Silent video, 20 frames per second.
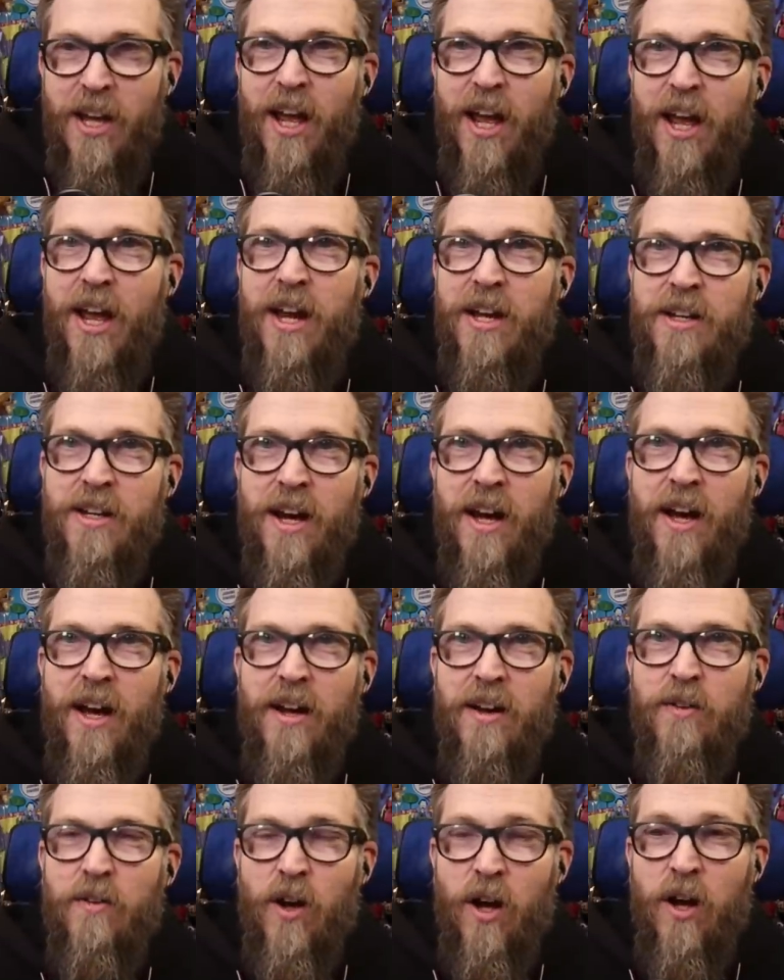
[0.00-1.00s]
And
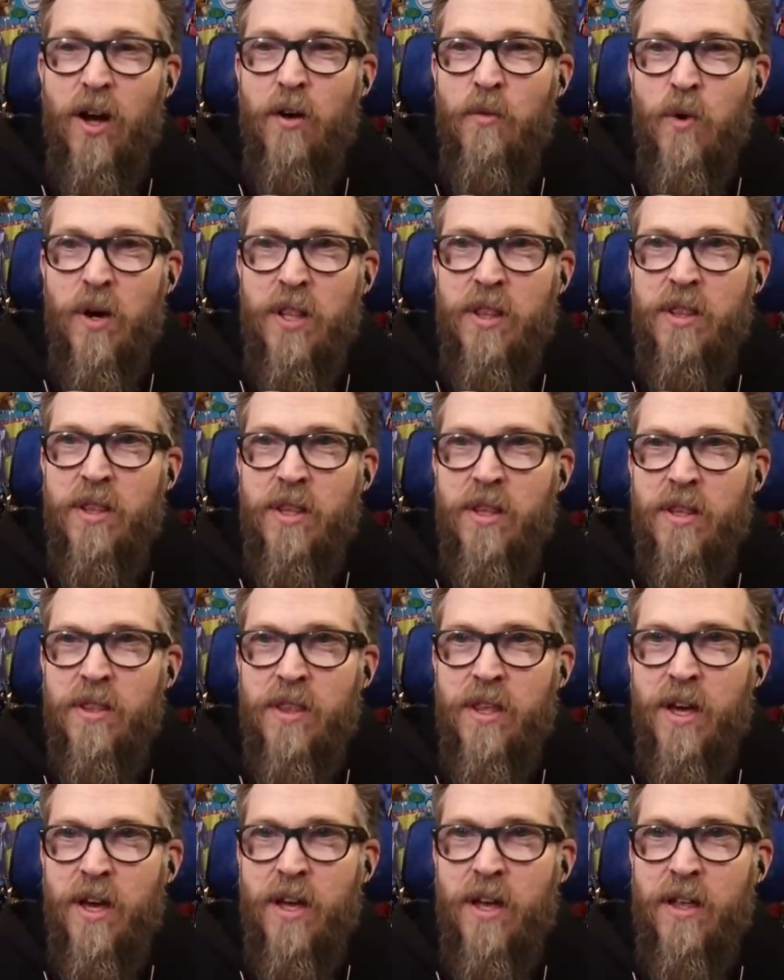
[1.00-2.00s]
uh, uh, when
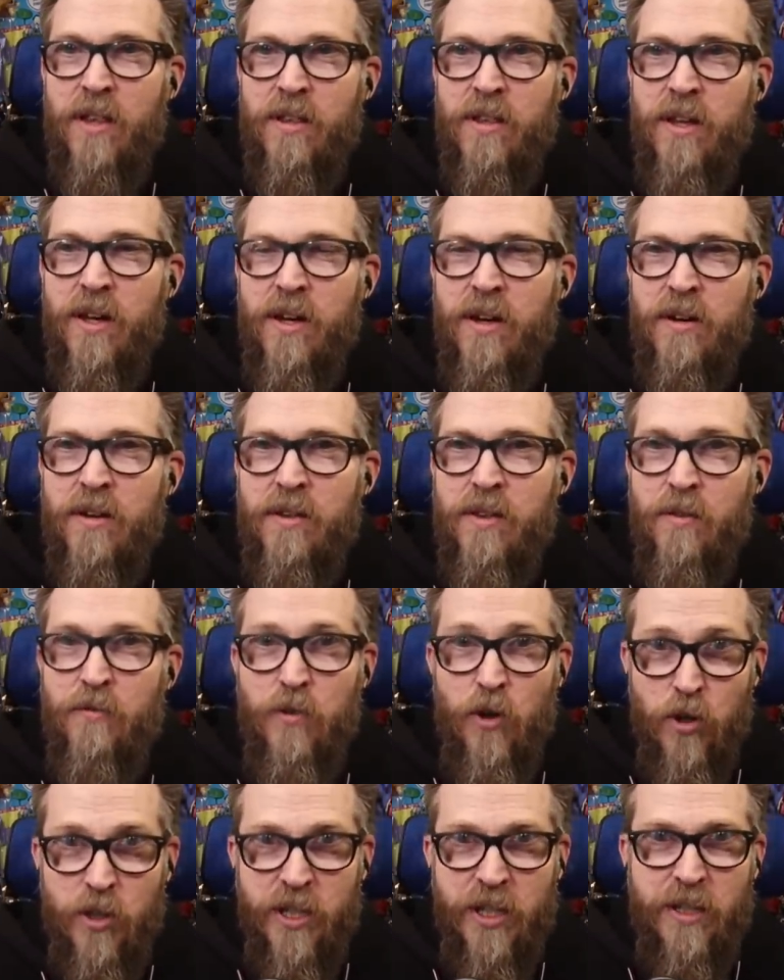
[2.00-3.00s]
the the the
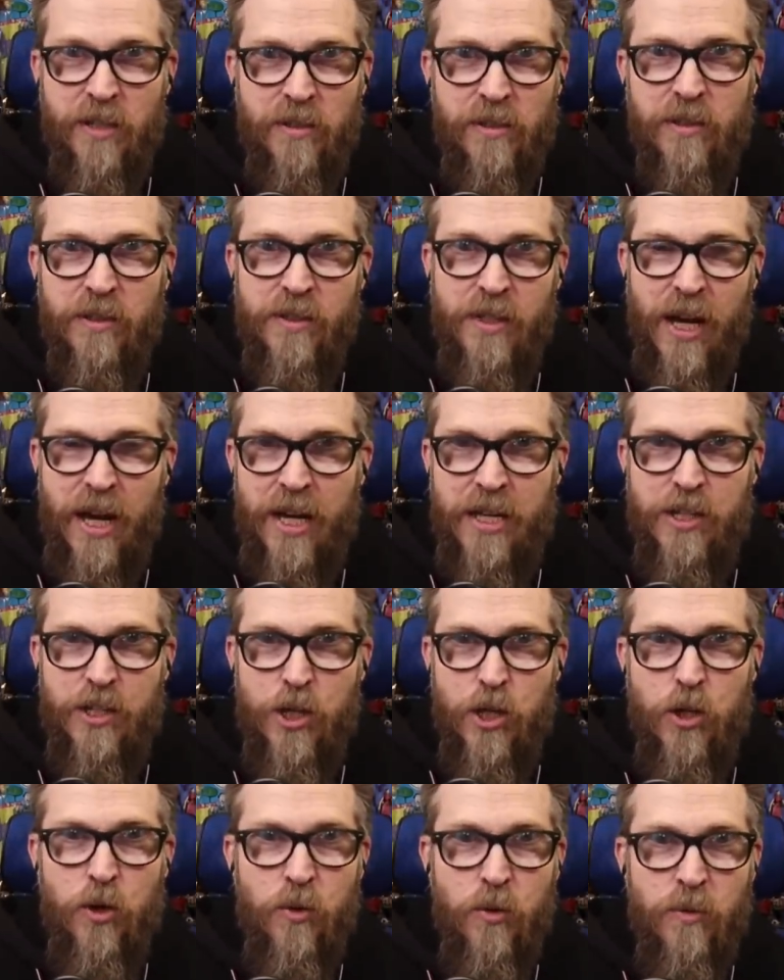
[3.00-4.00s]
Vulcan died
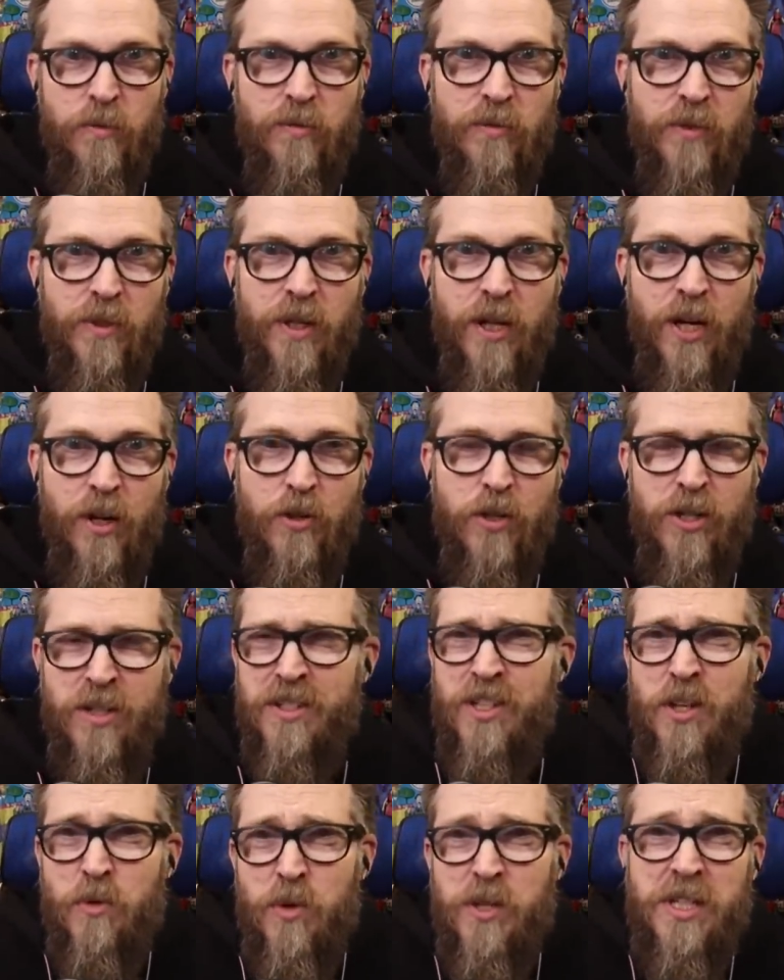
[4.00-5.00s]
too, you know, she
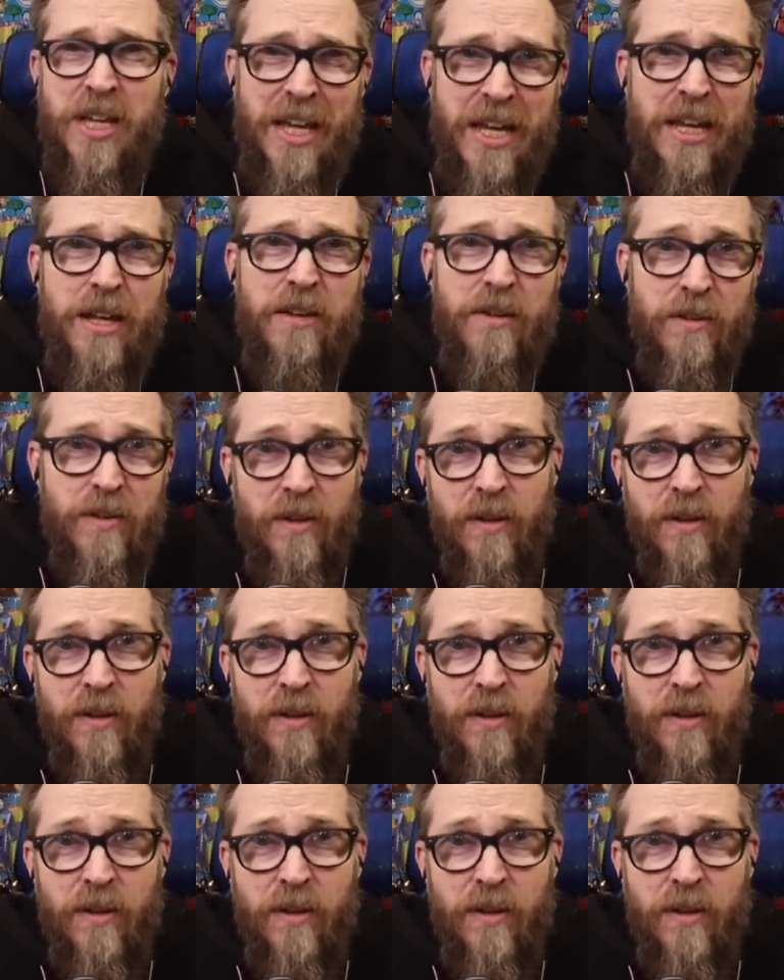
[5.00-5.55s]
she was in it